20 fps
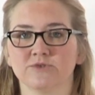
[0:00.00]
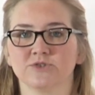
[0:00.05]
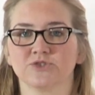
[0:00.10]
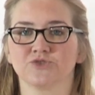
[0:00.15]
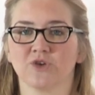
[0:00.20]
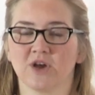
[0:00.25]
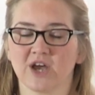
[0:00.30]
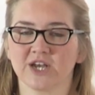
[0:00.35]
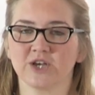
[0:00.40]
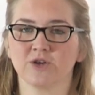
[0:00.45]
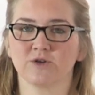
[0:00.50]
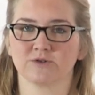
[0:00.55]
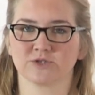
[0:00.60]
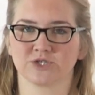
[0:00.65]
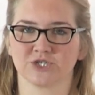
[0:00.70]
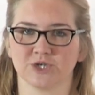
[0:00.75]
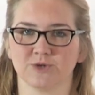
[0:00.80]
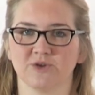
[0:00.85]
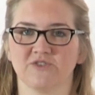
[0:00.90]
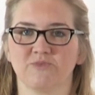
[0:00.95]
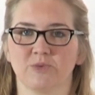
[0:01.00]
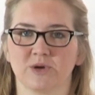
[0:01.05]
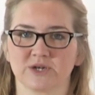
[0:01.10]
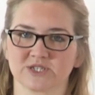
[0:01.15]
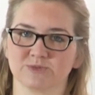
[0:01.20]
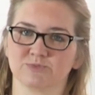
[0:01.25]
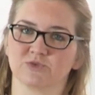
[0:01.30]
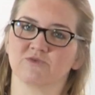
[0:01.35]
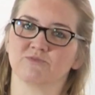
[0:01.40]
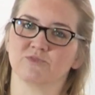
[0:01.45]
Try not to, if
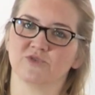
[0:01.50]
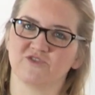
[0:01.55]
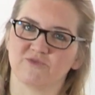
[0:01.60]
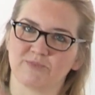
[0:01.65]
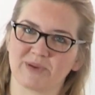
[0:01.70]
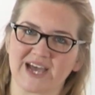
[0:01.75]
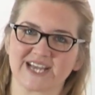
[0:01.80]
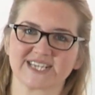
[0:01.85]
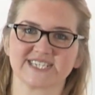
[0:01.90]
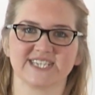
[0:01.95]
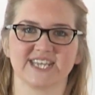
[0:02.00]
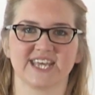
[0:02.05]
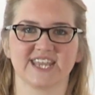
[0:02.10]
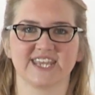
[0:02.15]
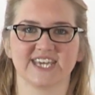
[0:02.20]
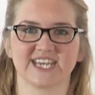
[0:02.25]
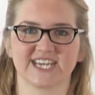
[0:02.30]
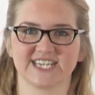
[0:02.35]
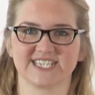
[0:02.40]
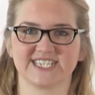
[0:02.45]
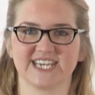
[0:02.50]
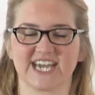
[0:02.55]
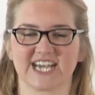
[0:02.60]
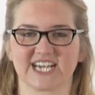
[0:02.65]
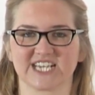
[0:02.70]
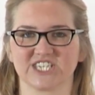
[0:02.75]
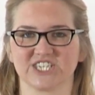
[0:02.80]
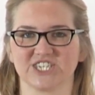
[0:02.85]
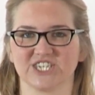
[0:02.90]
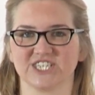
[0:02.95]
possible, move back to the thicker
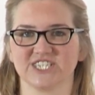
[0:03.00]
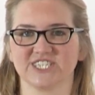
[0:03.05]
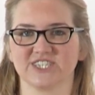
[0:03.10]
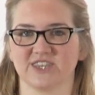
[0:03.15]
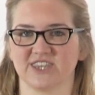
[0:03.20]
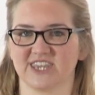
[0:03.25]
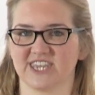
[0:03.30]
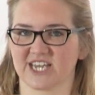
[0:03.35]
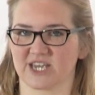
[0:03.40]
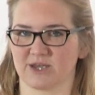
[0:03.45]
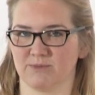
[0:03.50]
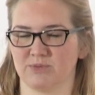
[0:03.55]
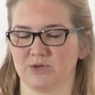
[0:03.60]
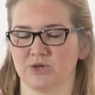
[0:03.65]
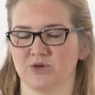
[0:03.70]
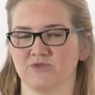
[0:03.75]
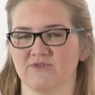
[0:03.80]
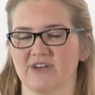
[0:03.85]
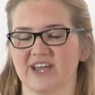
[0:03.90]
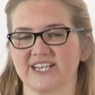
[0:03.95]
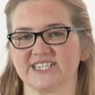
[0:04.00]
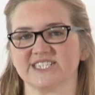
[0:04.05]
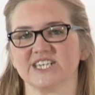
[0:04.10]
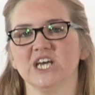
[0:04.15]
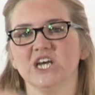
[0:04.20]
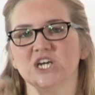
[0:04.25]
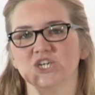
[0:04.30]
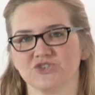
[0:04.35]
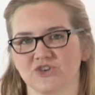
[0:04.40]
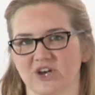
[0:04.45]
textures, the thicker purees.
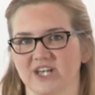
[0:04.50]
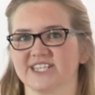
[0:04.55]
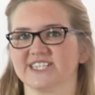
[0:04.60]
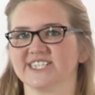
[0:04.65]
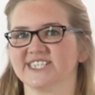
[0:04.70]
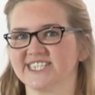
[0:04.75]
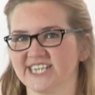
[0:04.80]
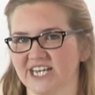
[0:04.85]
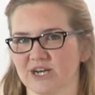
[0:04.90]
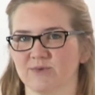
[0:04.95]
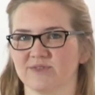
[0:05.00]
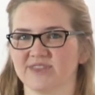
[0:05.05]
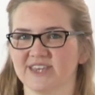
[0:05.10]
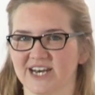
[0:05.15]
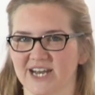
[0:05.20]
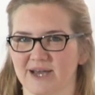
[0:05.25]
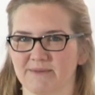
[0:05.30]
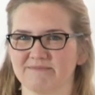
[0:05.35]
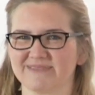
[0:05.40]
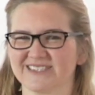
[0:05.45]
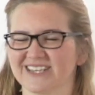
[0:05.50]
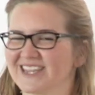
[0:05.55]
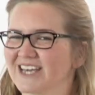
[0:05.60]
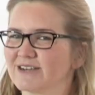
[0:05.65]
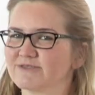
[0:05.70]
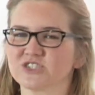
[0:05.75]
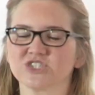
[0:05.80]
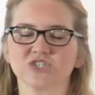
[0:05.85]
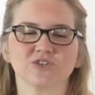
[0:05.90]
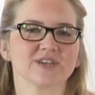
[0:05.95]
Try and stick with the lumps, and
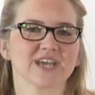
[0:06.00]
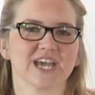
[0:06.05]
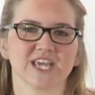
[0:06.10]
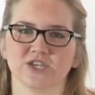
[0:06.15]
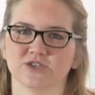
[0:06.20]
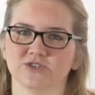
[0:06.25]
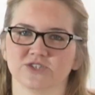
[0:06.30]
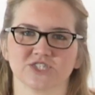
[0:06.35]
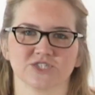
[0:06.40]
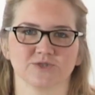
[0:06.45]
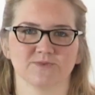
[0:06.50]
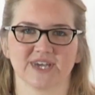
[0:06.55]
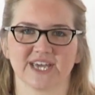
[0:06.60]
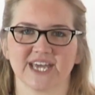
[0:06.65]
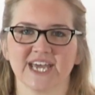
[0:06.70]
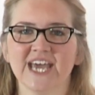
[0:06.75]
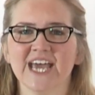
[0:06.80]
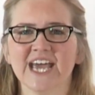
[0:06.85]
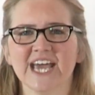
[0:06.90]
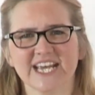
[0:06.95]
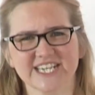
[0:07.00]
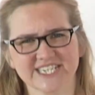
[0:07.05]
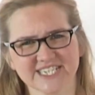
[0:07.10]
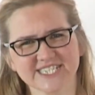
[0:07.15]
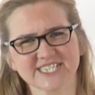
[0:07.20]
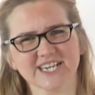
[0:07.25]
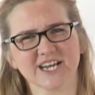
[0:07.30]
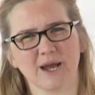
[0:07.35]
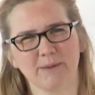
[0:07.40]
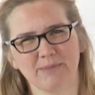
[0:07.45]
they'll soon get used to it. It's
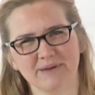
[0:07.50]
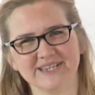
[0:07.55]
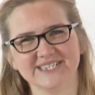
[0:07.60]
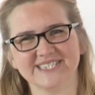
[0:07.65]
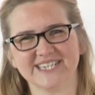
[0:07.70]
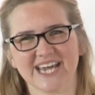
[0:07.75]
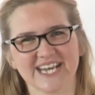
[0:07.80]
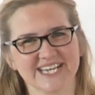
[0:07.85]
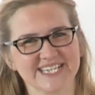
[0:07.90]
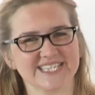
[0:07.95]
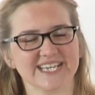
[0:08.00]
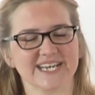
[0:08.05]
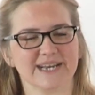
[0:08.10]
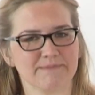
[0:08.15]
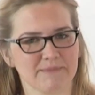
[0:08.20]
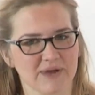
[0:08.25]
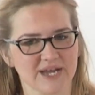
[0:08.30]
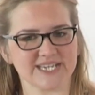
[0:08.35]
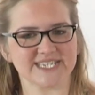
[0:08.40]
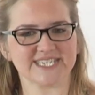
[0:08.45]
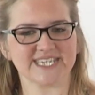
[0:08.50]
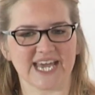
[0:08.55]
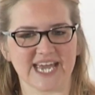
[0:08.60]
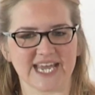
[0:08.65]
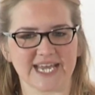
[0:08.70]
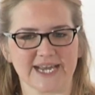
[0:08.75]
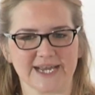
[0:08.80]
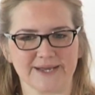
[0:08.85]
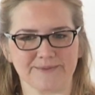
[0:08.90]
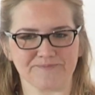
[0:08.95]
just a couple of days that it might
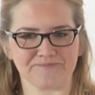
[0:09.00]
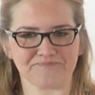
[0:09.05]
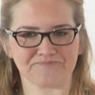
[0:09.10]
take.